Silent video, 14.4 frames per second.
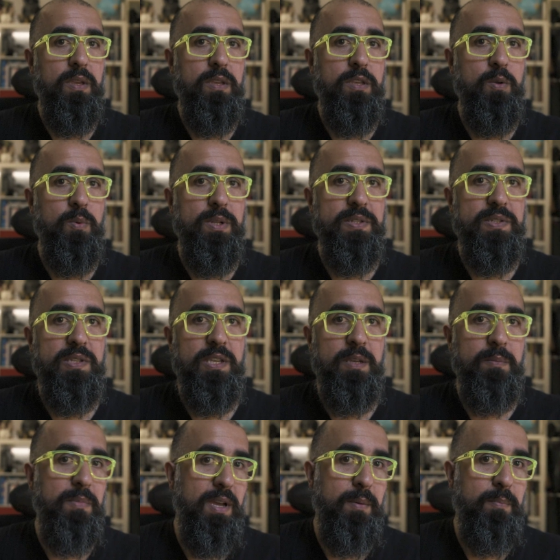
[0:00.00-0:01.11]
you will see in
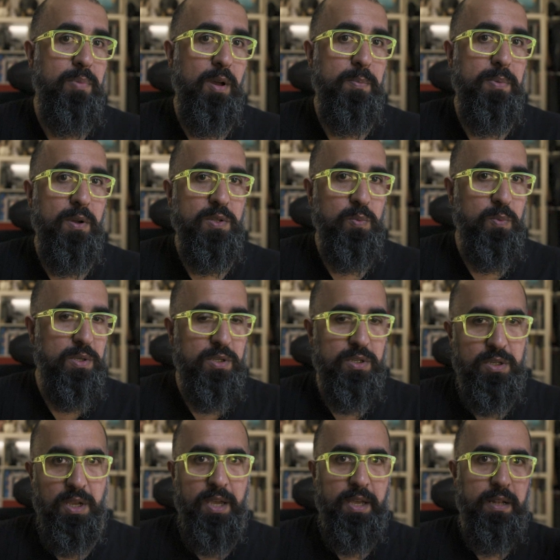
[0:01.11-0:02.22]
my blog post, which
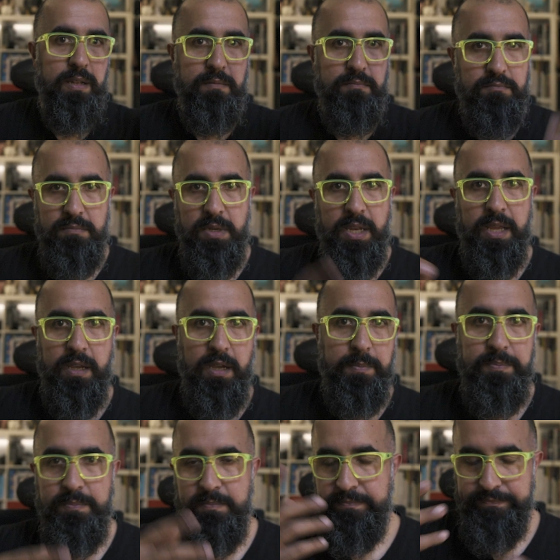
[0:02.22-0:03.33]
I'll link up
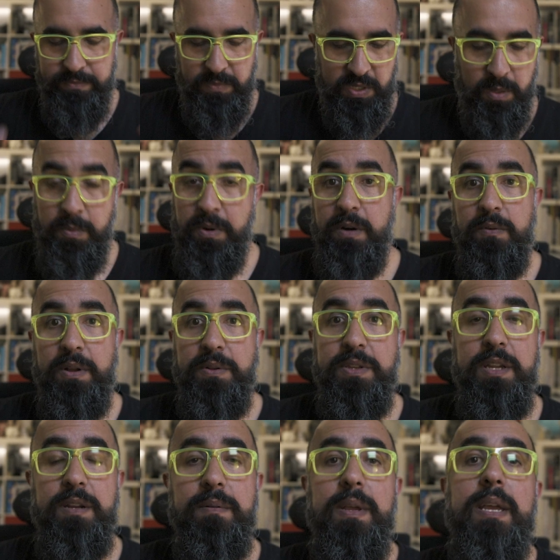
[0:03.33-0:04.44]
somewhere around
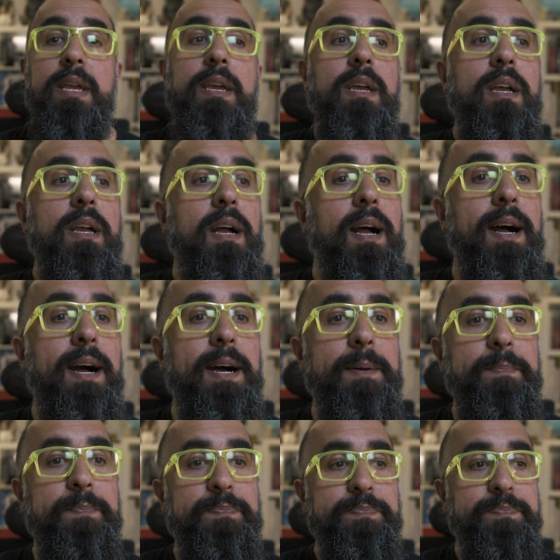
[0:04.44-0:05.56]
here.
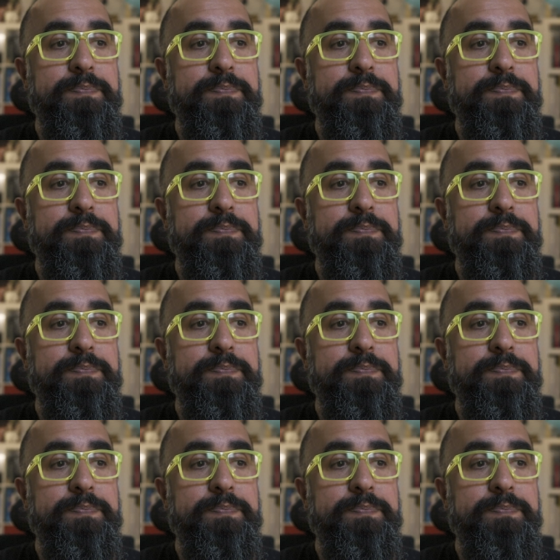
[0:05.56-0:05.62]
And